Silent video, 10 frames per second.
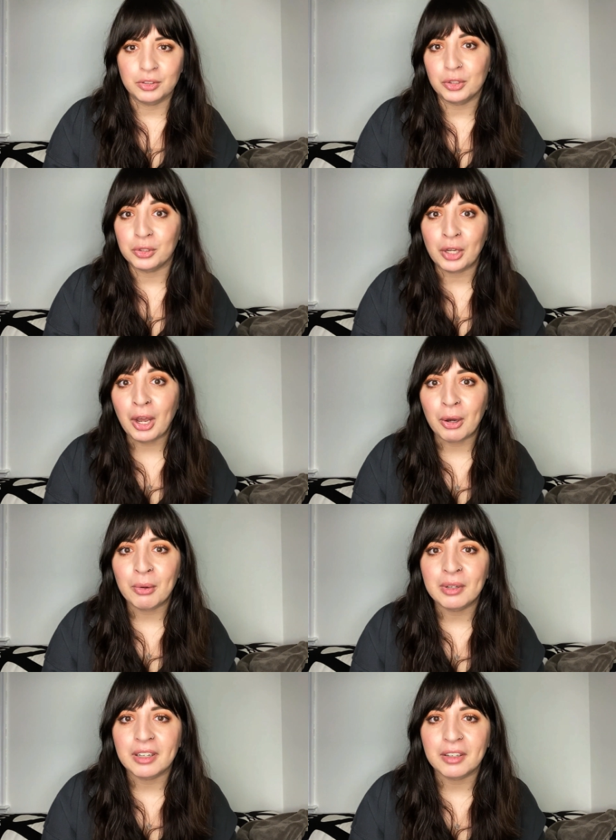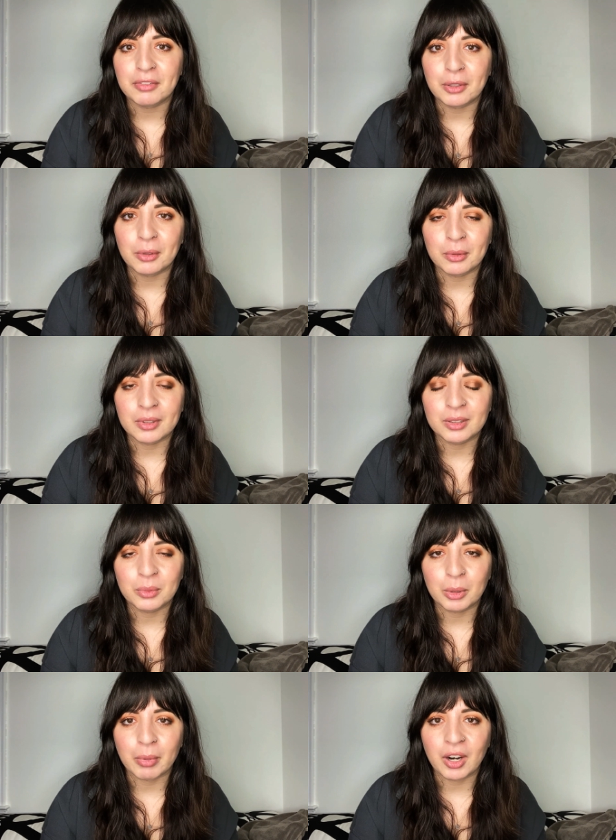you'll know if you
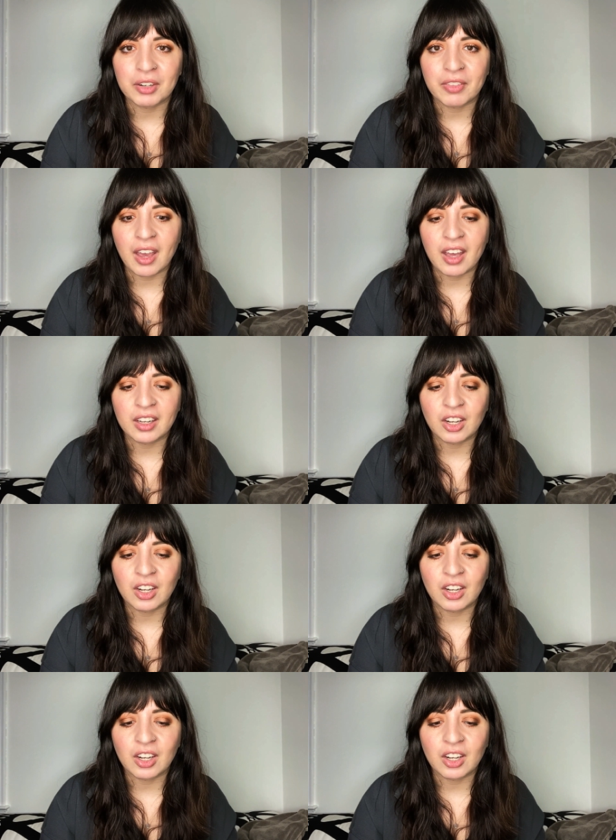were part of that,